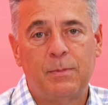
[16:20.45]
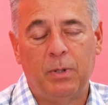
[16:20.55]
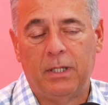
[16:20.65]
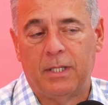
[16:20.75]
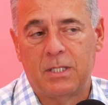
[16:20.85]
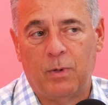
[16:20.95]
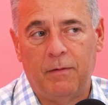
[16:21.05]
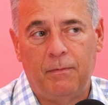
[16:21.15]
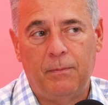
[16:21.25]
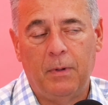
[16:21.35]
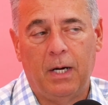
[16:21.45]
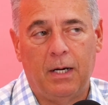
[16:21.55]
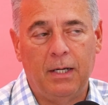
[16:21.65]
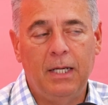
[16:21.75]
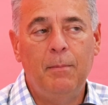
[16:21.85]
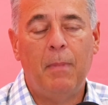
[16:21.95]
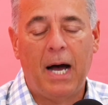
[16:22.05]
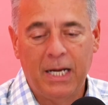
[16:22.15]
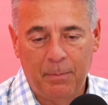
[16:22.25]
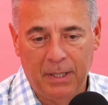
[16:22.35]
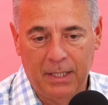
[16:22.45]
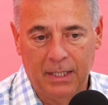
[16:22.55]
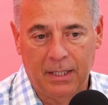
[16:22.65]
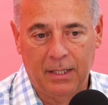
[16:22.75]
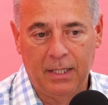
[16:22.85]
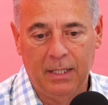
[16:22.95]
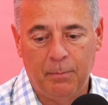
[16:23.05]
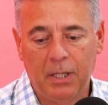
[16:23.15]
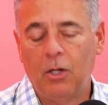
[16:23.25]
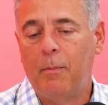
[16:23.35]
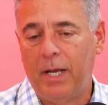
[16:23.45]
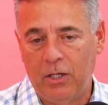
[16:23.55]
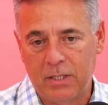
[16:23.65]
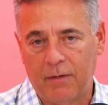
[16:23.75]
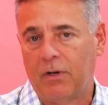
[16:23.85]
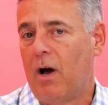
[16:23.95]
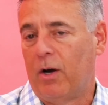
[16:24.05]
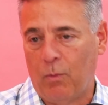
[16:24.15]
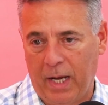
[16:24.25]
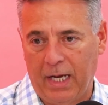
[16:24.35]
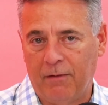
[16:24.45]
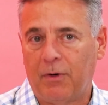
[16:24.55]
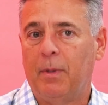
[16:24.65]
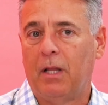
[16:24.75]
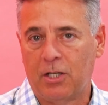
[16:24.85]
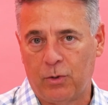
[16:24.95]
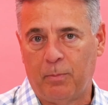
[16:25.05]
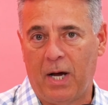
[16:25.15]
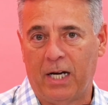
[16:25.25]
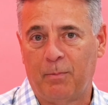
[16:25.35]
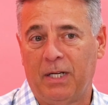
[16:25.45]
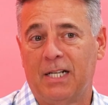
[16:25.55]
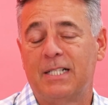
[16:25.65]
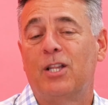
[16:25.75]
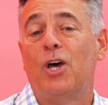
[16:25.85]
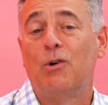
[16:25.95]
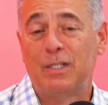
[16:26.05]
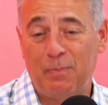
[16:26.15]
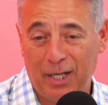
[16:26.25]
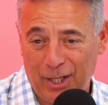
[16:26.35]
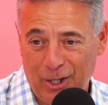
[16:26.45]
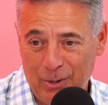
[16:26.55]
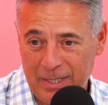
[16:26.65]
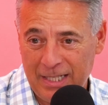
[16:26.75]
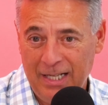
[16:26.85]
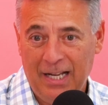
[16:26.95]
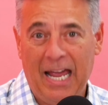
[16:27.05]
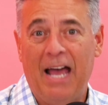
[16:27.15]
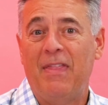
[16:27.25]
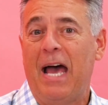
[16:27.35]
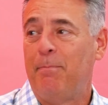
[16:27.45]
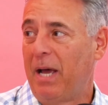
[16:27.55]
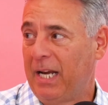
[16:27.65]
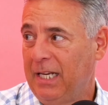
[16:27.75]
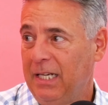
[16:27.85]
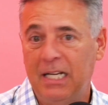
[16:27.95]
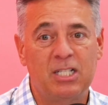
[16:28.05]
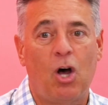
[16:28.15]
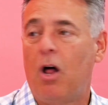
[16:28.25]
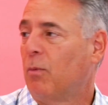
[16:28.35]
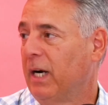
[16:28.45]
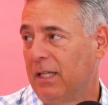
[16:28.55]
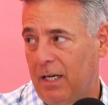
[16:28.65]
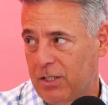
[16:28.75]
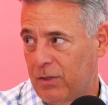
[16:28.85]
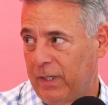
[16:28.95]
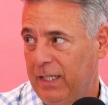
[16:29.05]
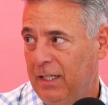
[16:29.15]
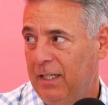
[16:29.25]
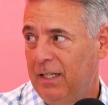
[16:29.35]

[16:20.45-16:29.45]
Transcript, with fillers: Let's put it this way. In my opinion, the pillow menus have gone away from a luxury product because those pillows and that bedding is already luxury.